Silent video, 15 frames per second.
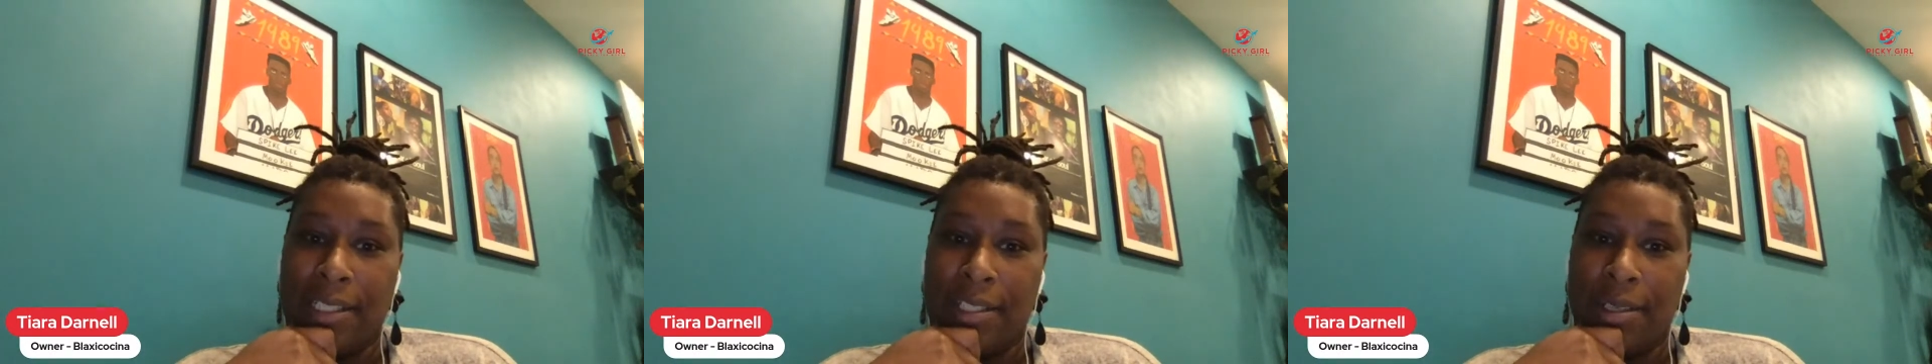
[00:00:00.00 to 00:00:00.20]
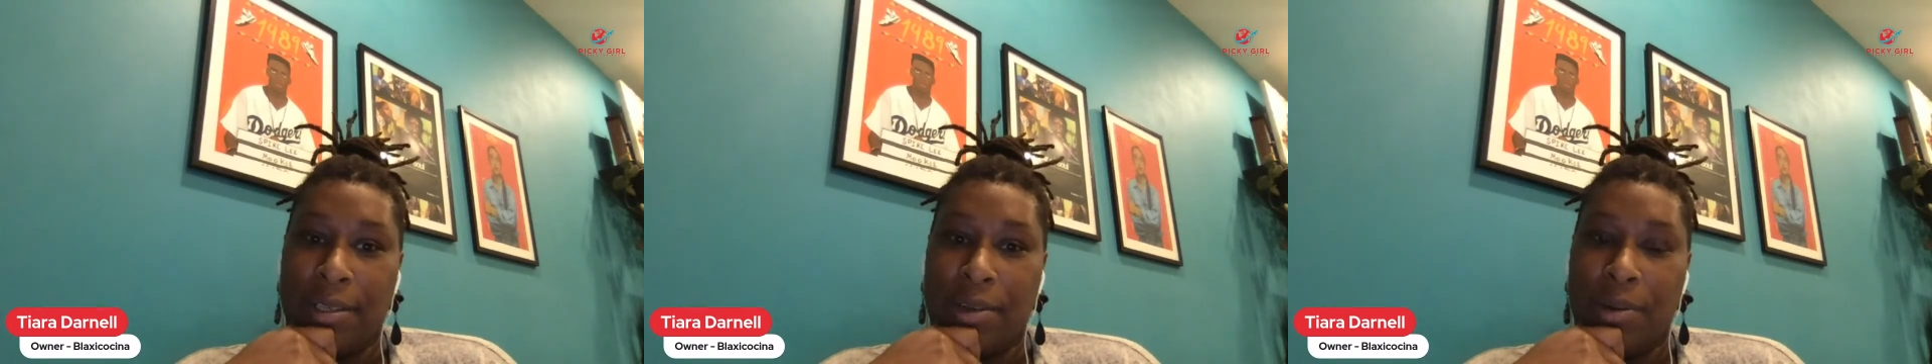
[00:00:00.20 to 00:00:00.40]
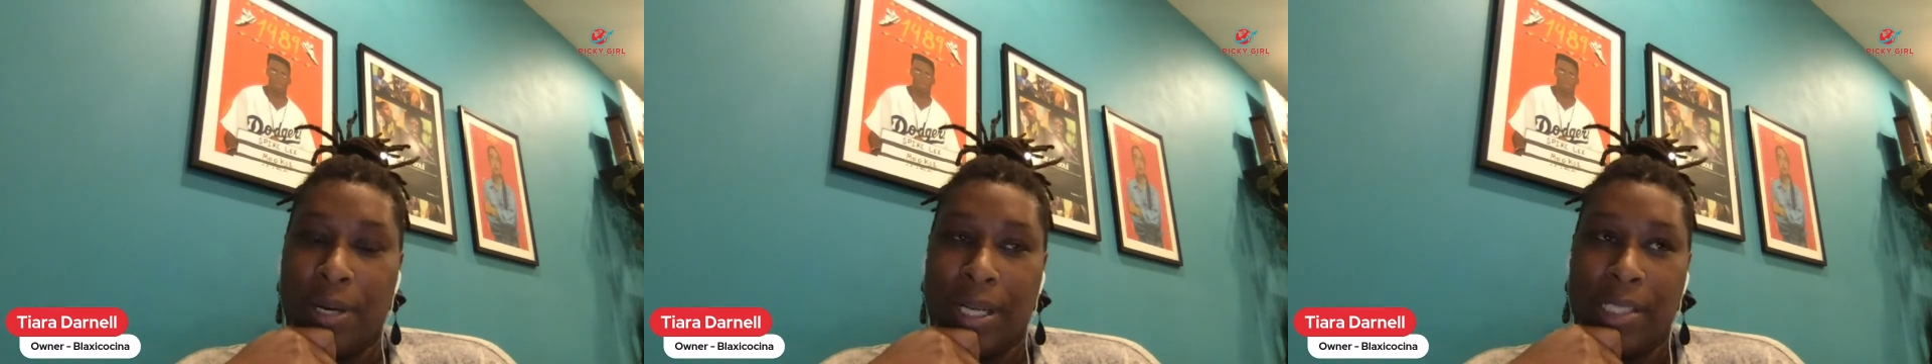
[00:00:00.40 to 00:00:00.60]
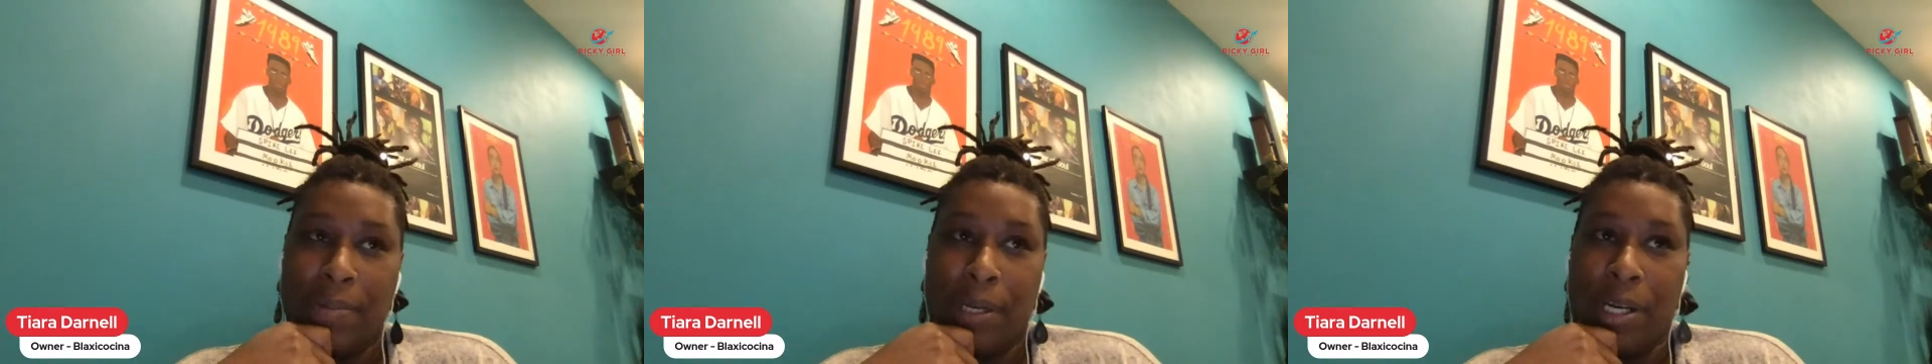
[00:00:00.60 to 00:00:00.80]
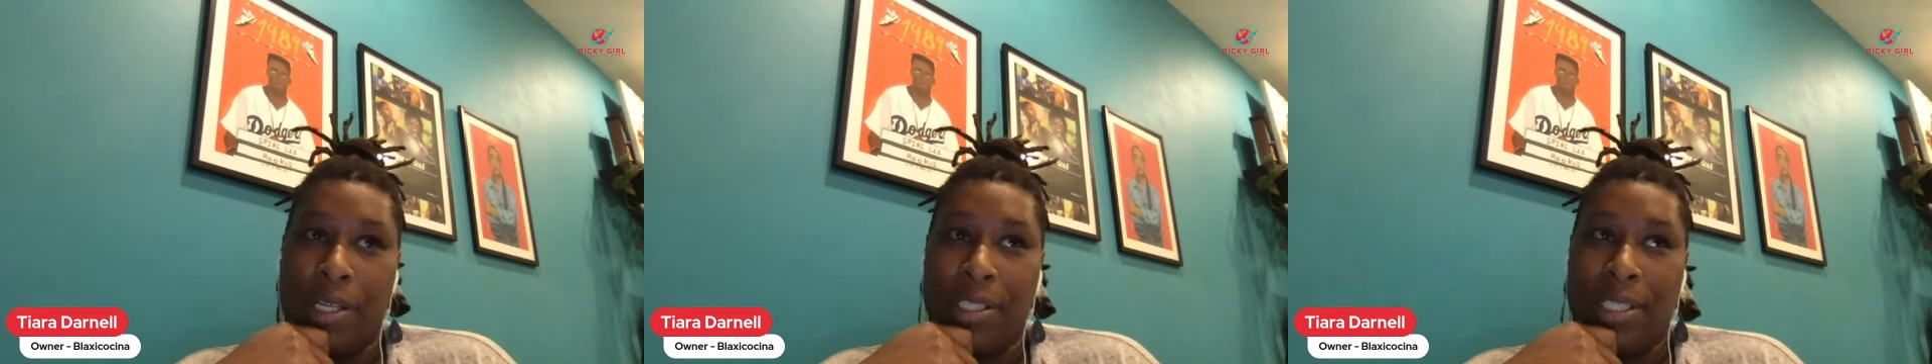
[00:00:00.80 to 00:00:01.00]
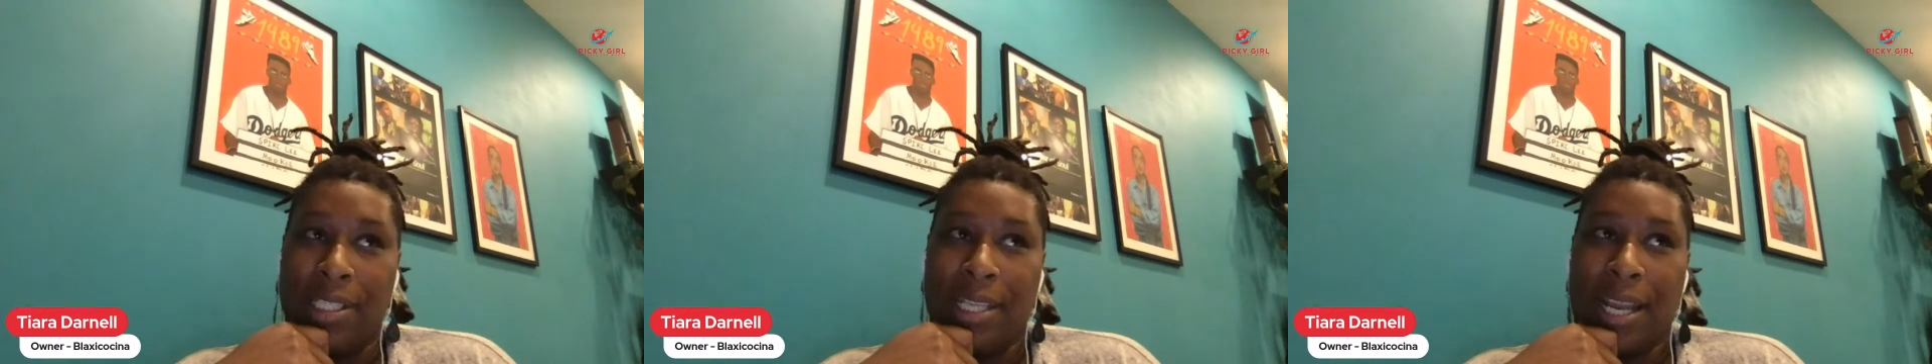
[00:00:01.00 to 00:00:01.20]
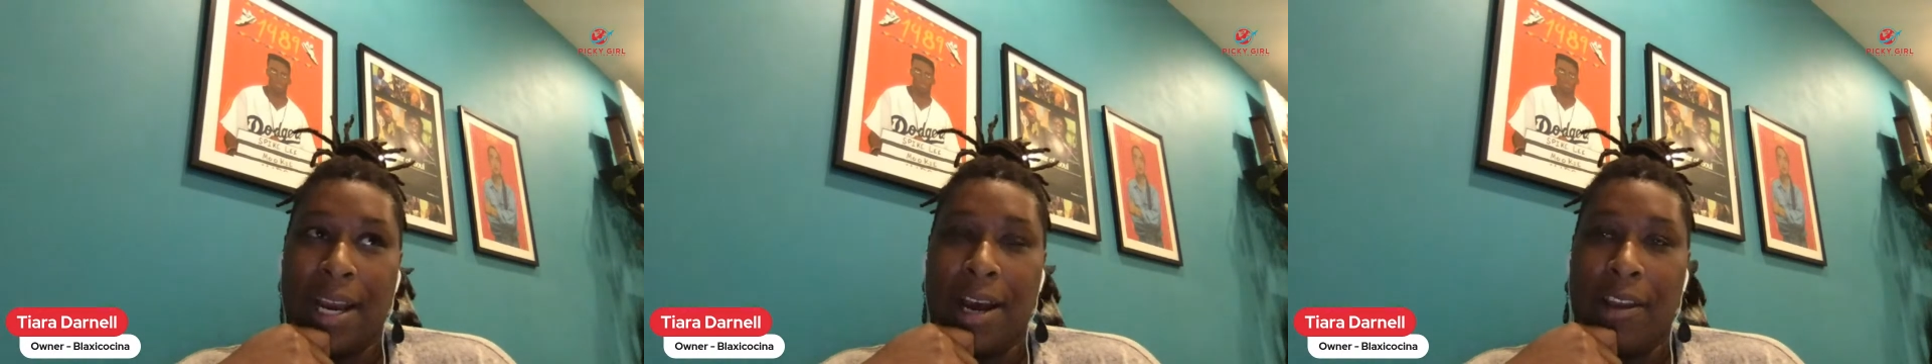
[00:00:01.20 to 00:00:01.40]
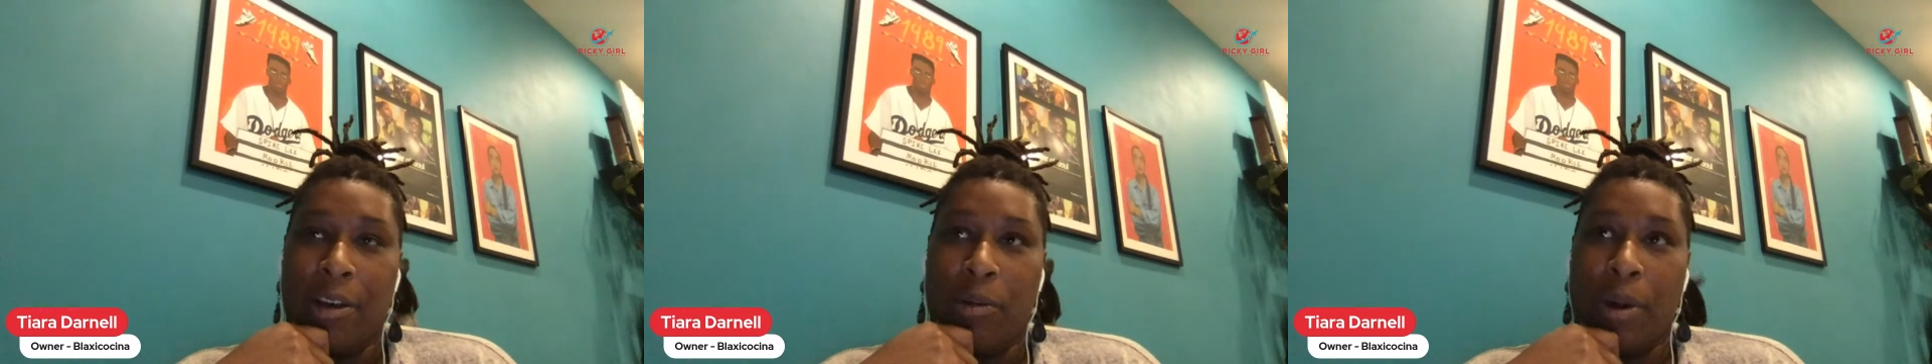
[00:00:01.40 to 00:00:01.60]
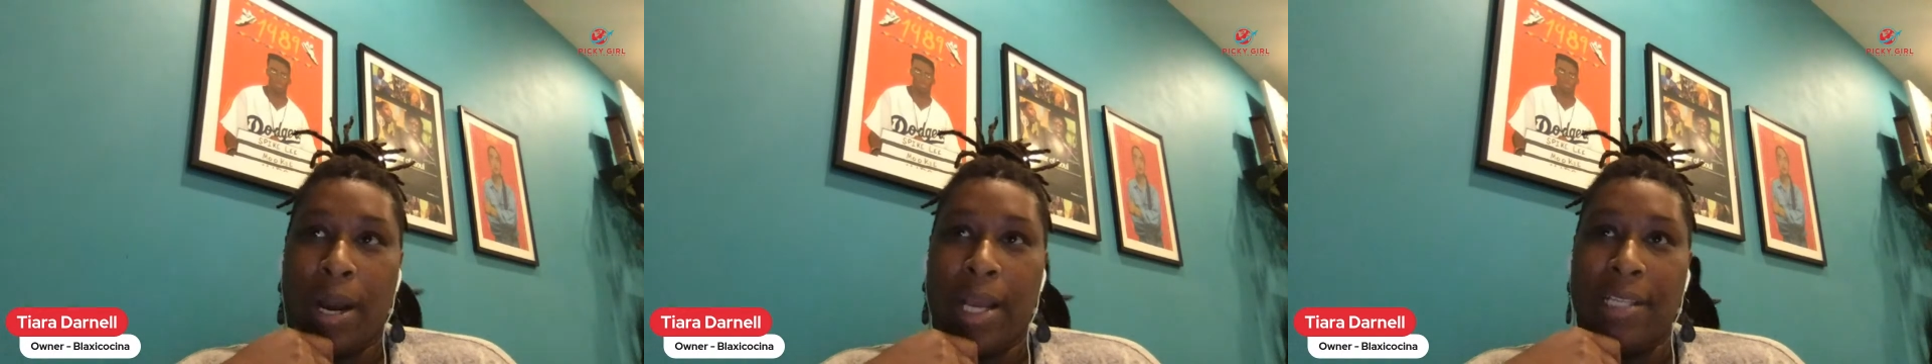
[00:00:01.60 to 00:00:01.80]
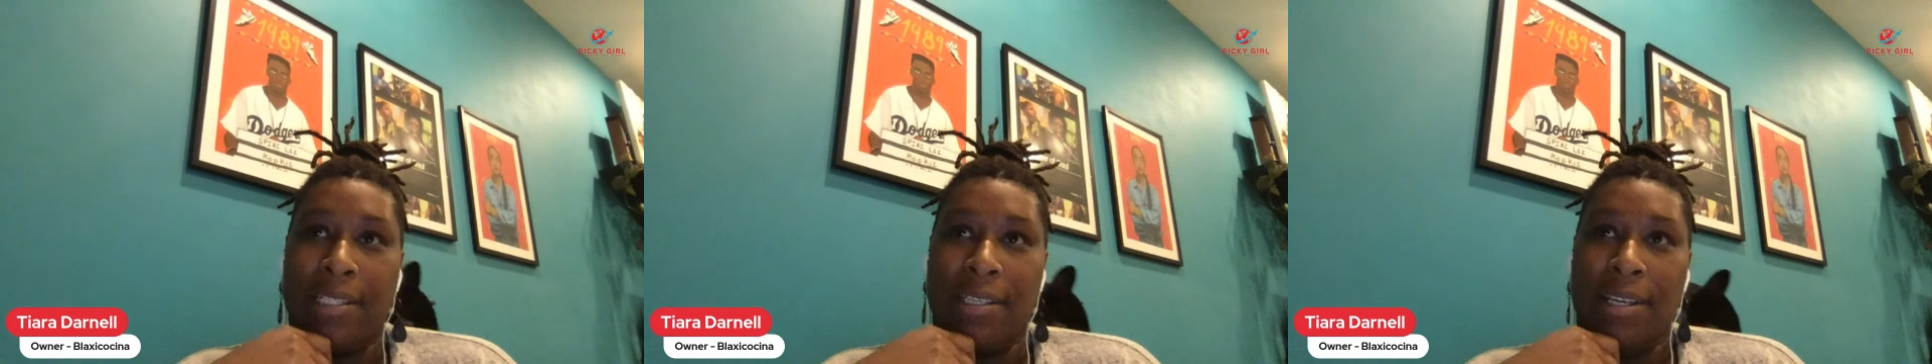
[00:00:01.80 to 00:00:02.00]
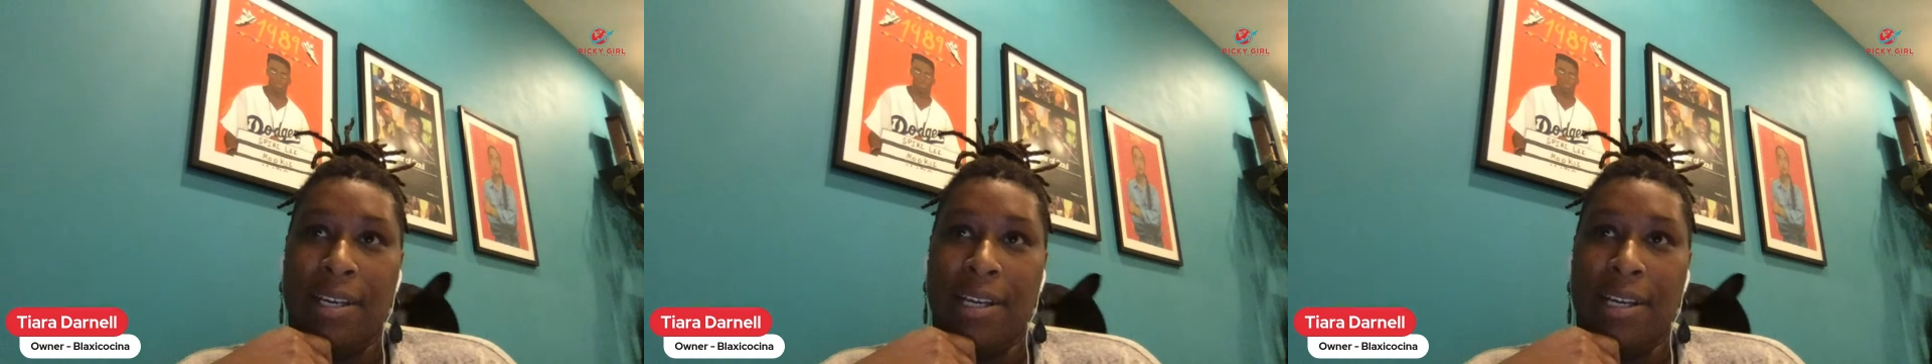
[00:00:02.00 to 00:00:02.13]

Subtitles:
do and experiences that I otherwise